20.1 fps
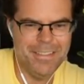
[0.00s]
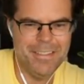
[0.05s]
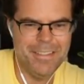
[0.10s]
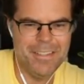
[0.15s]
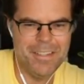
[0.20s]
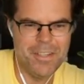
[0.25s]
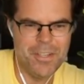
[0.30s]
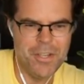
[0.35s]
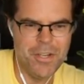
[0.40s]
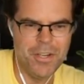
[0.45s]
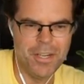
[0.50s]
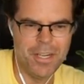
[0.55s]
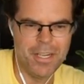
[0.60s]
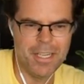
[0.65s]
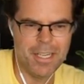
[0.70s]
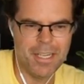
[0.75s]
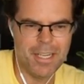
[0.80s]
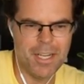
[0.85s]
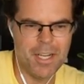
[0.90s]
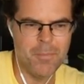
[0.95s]
you're going
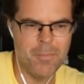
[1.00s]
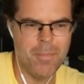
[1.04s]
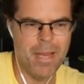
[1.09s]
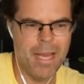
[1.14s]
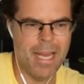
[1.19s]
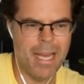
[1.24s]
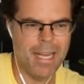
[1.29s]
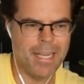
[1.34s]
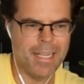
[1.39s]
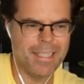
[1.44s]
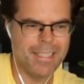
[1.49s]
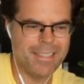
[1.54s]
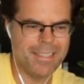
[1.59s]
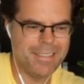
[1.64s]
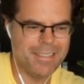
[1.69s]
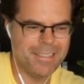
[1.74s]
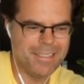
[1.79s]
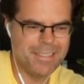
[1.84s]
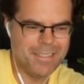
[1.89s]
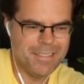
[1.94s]
to come back
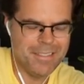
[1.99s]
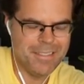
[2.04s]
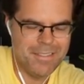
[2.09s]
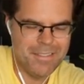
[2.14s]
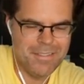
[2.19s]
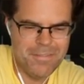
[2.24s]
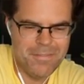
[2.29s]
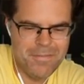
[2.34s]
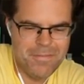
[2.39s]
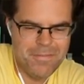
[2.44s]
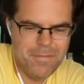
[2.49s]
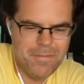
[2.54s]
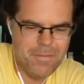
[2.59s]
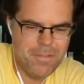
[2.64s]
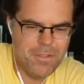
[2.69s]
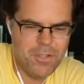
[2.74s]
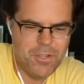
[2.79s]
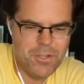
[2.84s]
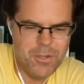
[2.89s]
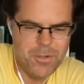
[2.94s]

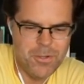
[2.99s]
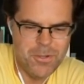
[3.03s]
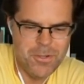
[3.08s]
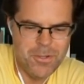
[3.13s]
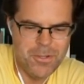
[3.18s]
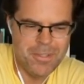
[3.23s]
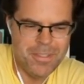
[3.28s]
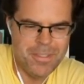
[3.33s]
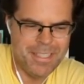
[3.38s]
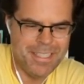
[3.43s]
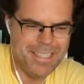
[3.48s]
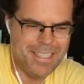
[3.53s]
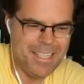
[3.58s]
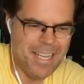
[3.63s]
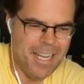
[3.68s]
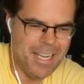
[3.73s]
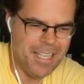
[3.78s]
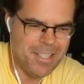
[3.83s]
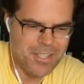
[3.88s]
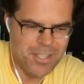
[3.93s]
soon,
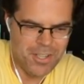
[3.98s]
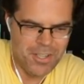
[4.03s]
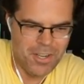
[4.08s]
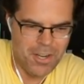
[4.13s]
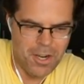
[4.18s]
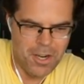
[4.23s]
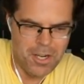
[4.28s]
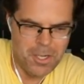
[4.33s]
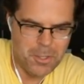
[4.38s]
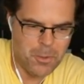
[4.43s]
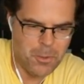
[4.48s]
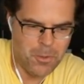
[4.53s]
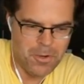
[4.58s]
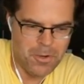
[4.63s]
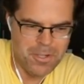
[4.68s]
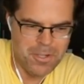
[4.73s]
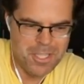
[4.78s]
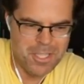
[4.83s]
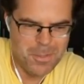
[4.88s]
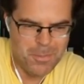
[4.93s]
not as our art
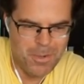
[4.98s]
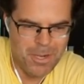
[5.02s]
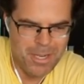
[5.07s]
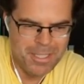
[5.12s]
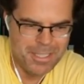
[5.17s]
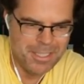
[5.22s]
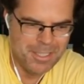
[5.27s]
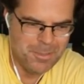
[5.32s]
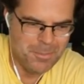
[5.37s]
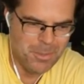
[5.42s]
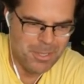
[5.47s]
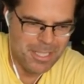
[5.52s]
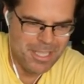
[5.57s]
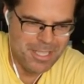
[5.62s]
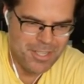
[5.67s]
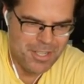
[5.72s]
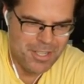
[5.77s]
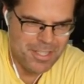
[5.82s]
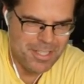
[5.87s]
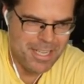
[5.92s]
correspondent, but as
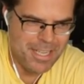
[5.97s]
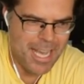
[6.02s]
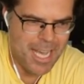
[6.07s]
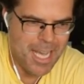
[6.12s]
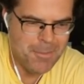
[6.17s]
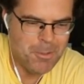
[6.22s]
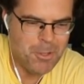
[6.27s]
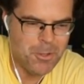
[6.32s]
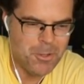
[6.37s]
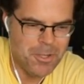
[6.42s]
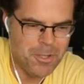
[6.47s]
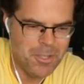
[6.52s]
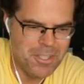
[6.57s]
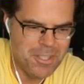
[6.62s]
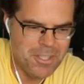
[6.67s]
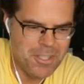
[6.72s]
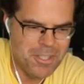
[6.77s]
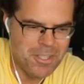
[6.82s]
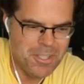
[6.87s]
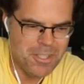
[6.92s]
our dab
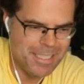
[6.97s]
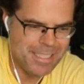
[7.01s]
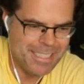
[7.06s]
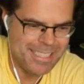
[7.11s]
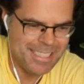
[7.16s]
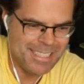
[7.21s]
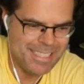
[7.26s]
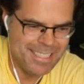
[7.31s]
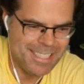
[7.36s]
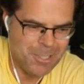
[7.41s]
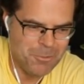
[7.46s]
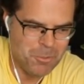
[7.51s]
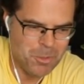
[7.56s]
correspondent, and we'll